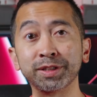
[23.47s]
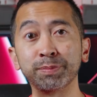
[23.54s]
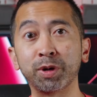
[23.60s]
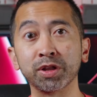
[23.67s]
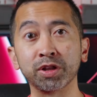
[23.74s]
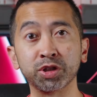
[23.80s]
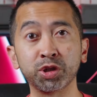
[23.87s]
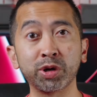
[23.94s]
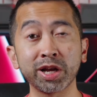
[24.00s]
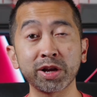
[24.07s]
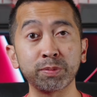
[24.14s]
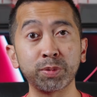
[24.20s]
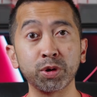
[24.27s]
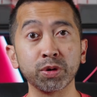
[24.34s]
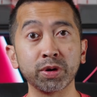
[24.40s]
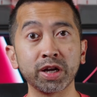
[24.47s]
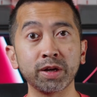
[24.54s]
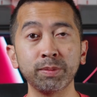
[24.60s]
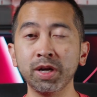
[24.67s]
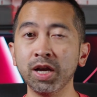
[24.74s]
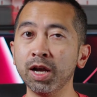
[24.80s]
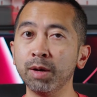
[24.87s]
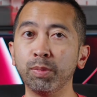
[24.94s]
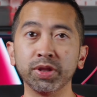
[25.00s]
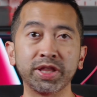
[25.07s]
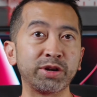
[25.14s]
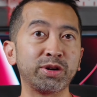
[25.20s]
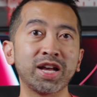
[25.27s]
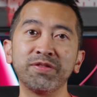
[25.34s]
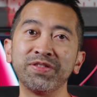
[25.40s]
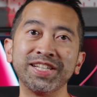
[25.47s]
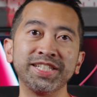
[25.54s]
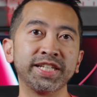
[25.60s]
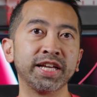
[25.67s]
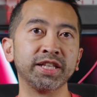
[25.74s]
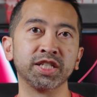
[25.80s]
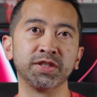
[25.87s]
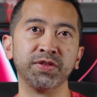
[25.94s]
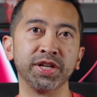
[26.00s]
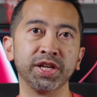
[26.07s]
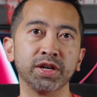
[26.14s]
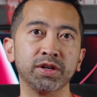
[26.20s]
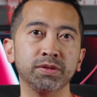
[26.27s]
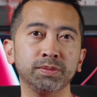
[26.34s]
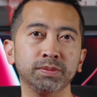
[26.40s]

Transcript: as part of the tryout program, but they don't have any say in this video.